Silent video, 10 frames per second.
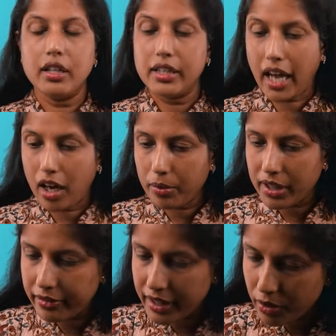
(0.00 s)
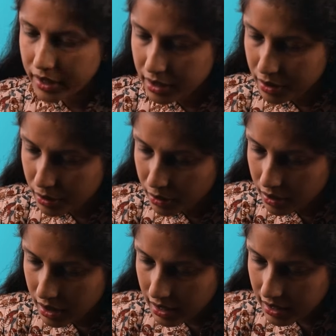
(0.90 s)
Now, what are we going to do?
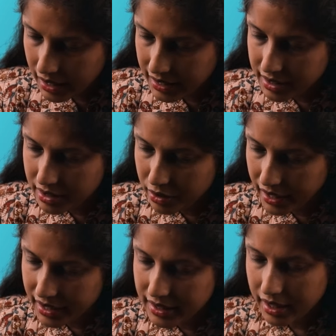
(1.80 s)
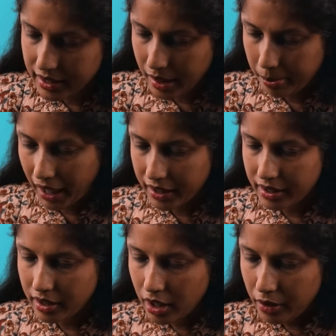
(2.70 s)
Let's trace the path.
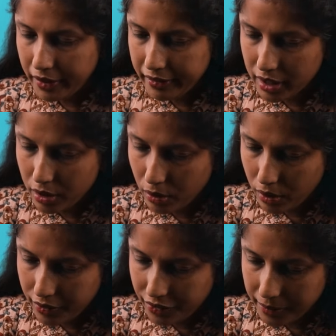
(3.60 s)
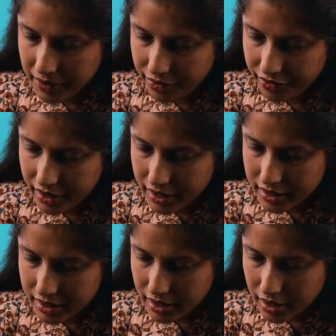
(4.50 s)
We will go from the
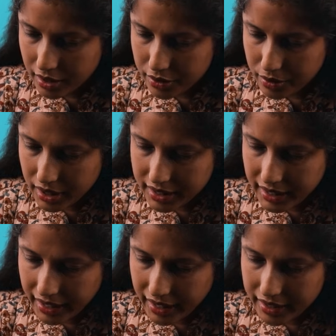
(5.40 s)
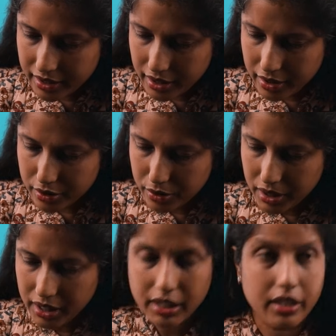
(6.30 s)
first to the second to
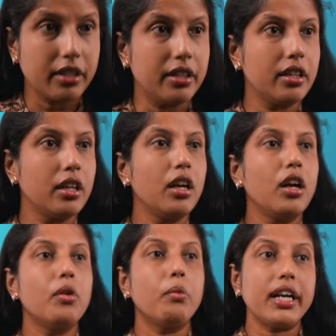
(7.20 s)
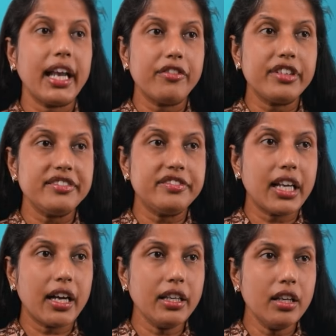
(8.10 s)
the third. What have we
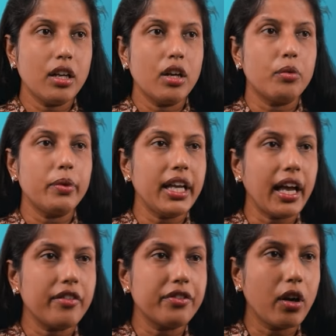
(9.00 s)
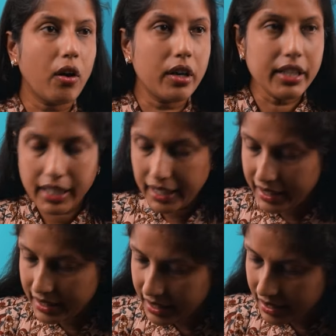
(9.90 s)
done? We have gone
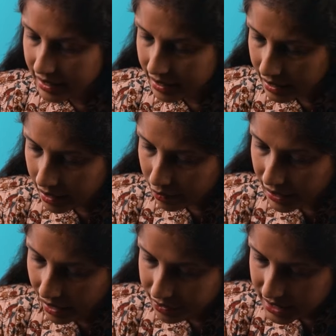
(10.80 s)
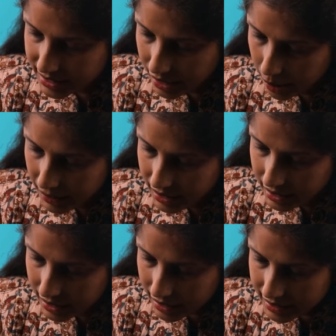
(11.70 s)
in. We have determined
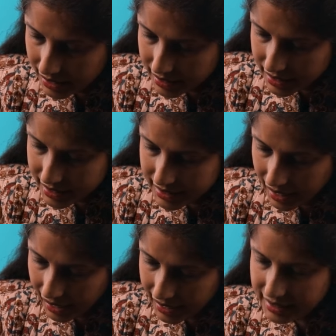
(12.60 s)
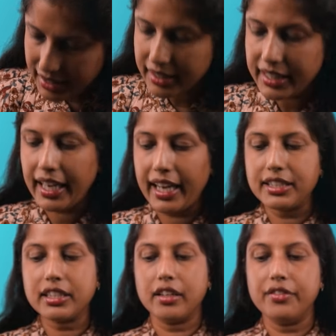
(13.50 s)
that this has the
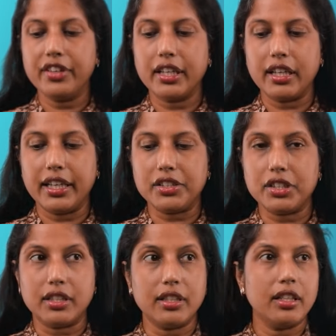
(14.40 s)
S configuration.